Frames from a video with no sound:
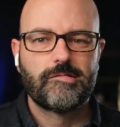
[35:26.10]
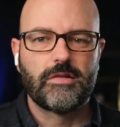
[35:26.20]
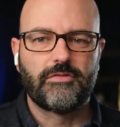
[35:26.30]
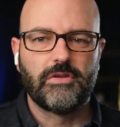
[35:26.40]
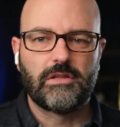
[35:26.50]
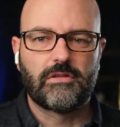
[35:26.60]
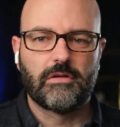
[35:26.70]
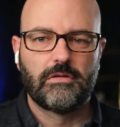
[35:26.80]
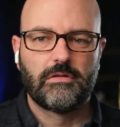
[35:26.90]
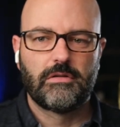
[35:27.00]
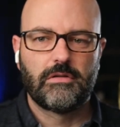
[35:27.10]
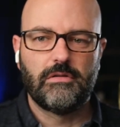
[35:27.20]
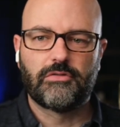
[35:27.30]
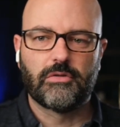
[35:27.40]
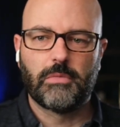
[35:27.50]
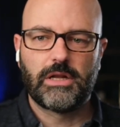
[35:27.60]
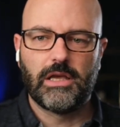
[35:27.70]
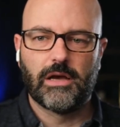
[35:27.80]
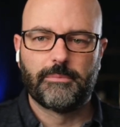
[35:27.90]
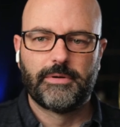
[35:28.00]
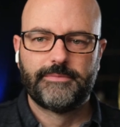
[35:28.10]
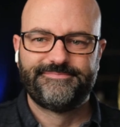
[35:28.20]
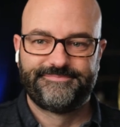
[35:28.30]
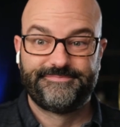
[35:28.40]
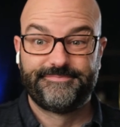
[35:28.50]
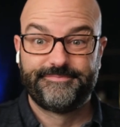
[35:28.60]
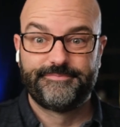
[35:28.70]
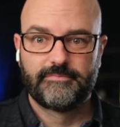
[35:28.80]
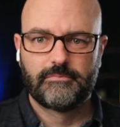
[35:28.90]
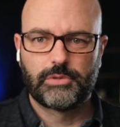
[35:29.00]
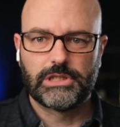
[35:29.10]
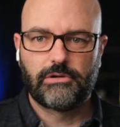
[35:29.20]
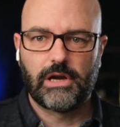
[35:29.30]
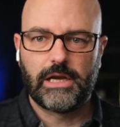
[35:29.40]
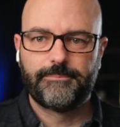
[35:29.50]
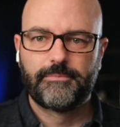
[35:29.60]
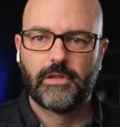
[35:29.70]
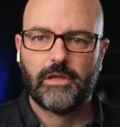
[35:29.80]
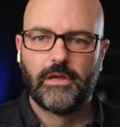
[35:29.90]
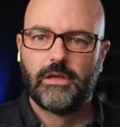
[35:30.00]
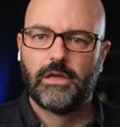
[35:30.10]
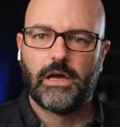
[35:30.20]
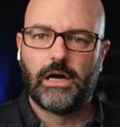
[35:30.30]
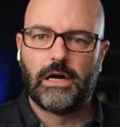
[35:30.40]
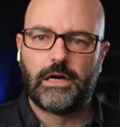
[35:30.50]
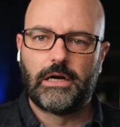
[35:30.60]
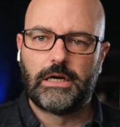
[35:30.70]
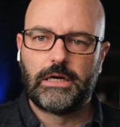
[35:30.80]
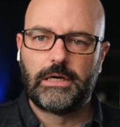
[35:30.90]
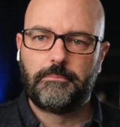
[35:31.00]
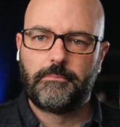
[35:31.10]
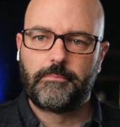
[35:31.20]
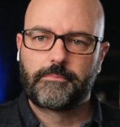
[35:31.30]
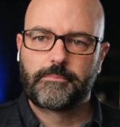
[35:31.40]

If you need to use some money up, pretty great. Good.